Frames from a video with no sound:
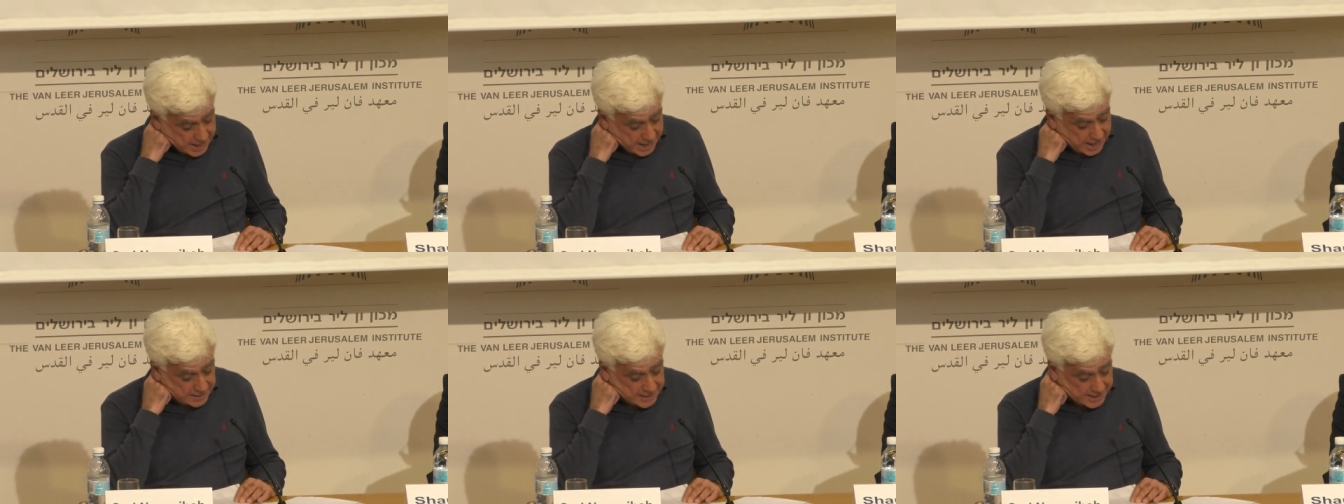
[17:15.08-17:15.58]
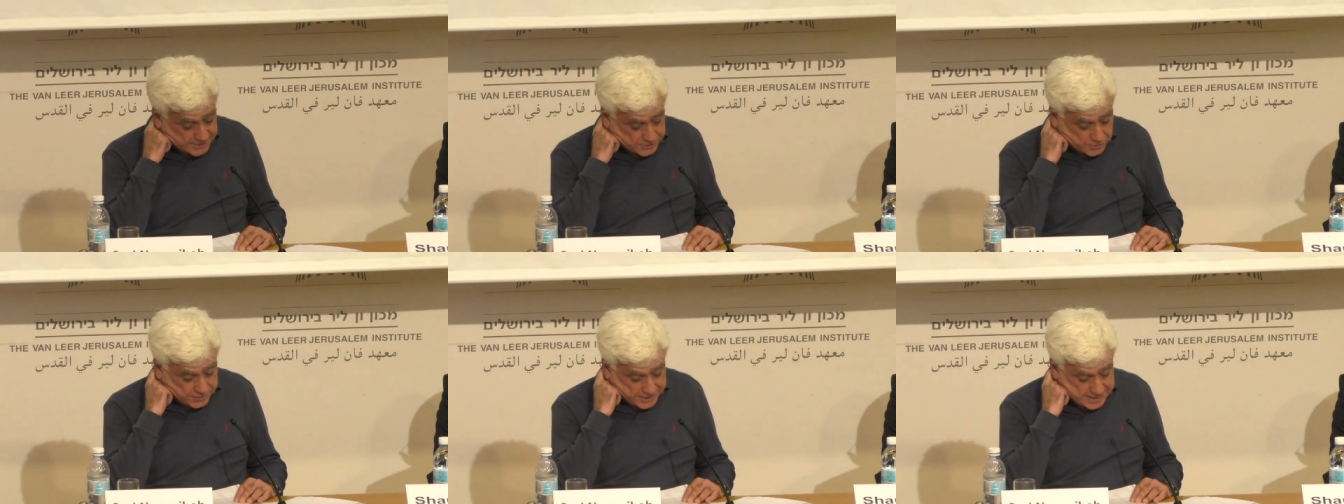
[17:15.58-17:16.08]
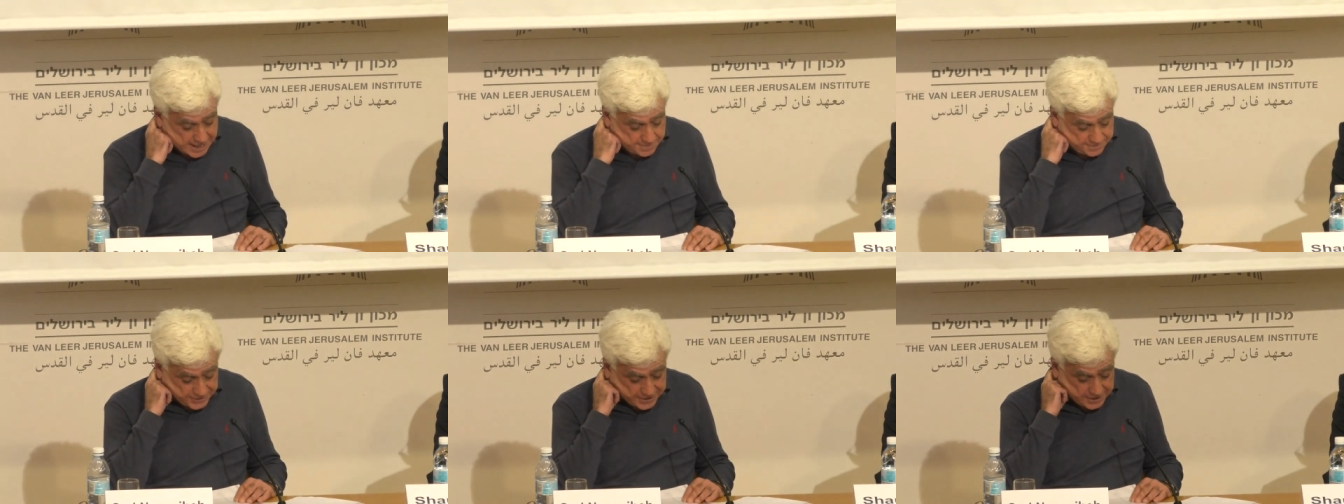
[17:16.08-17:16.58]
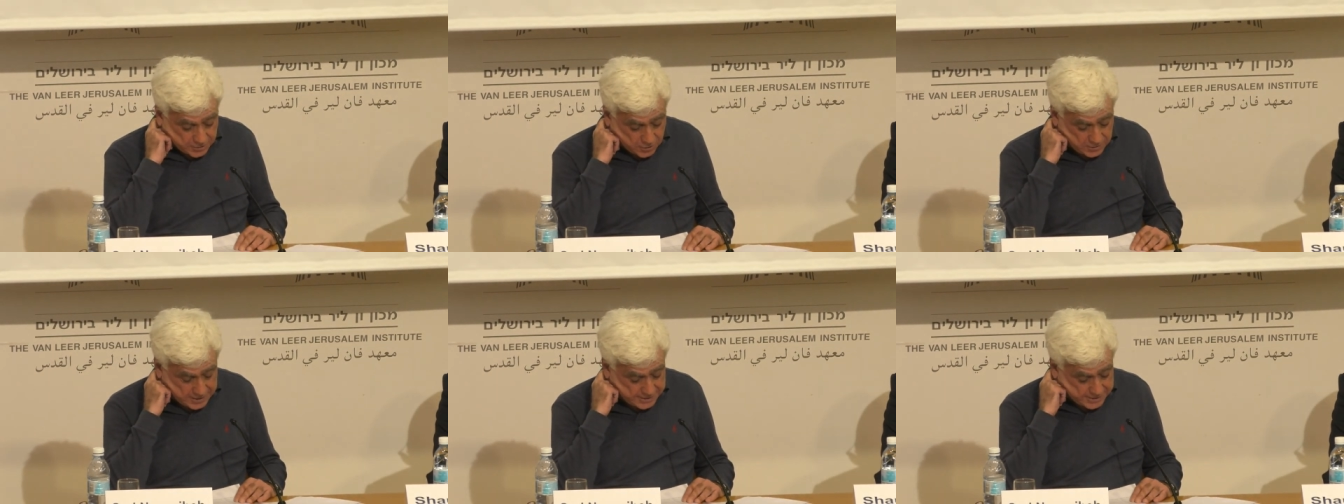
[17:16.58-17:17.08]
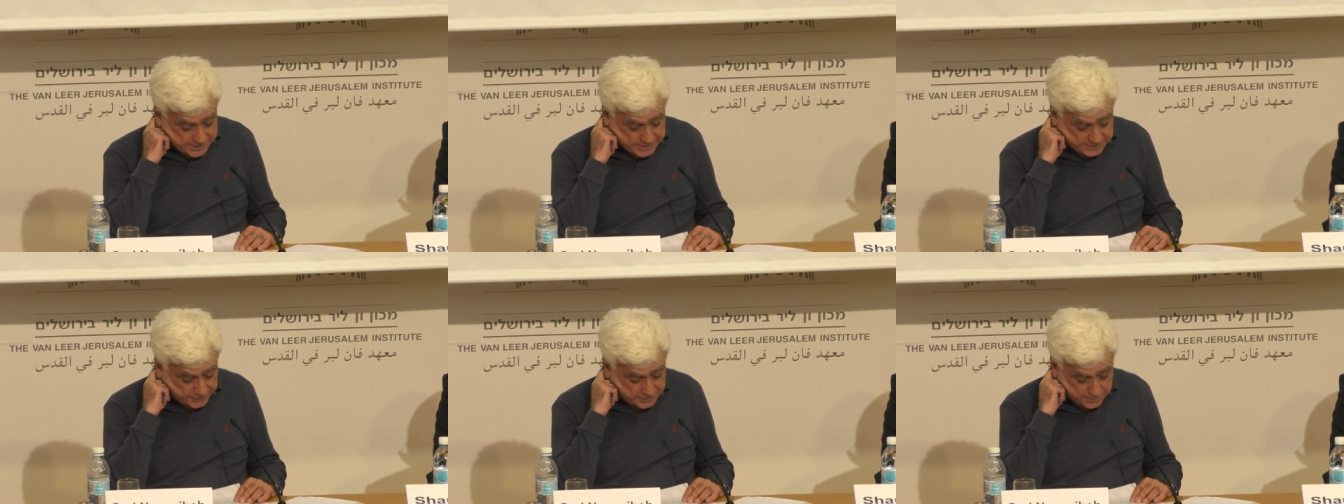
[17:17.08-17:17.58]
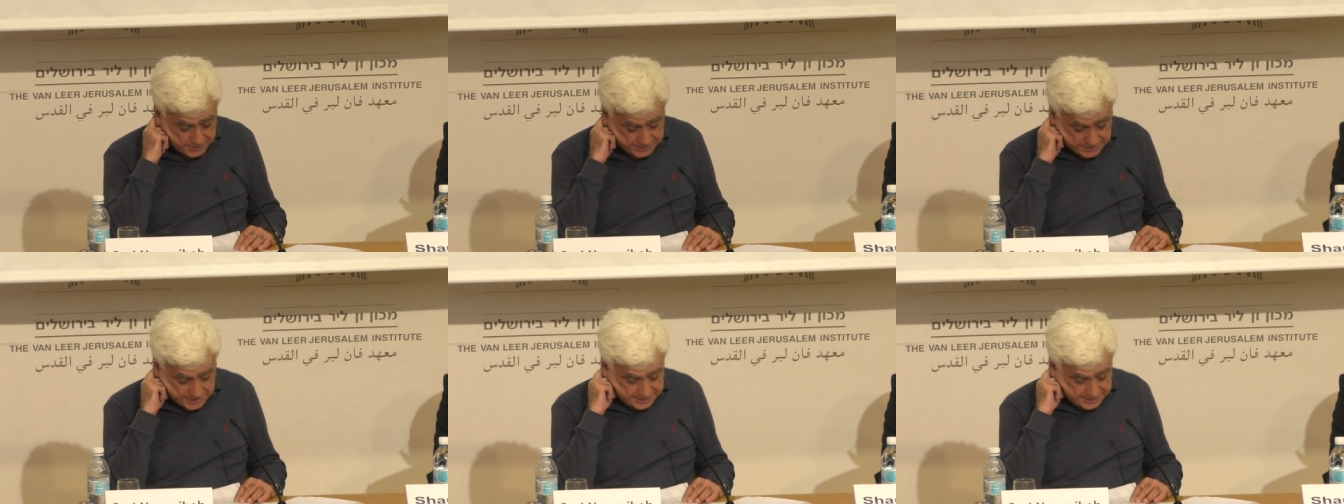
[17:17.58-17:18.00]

And lest you think I'm thinking only the disfigurements in